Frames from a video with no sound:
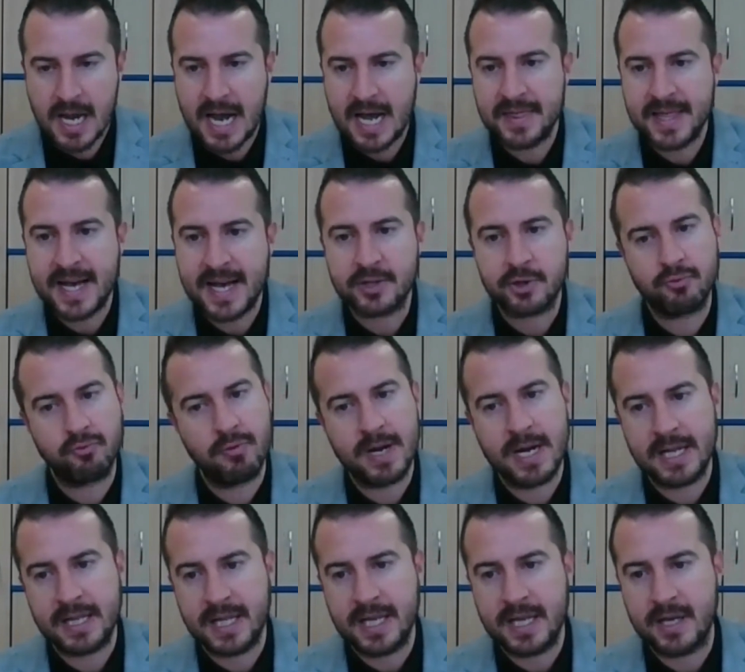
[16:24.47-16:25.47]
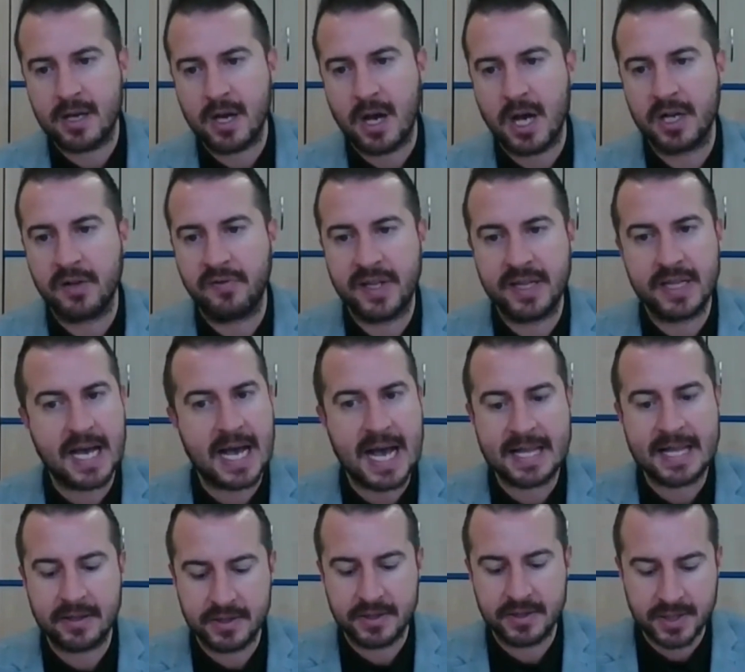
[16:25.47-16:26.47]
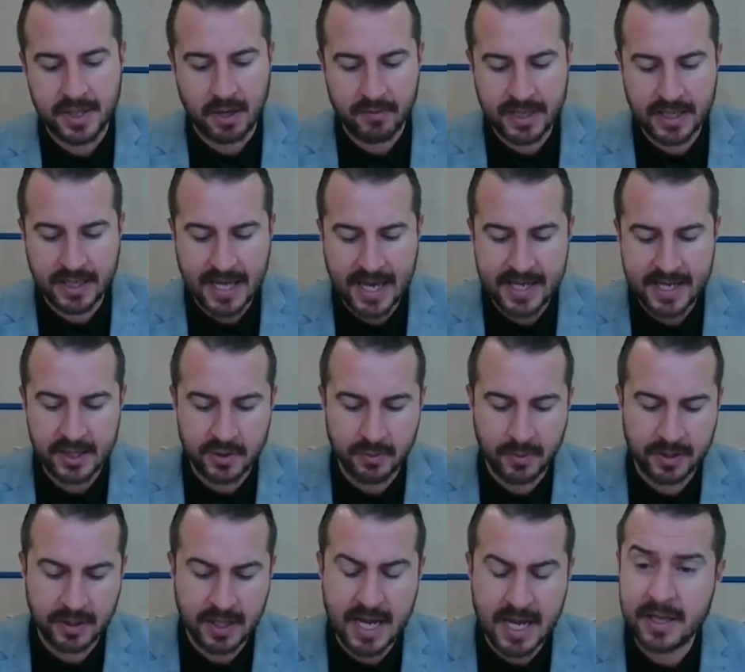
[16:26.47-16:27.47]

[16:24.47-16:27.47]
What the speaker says: and that's really kind of enhanced our engagement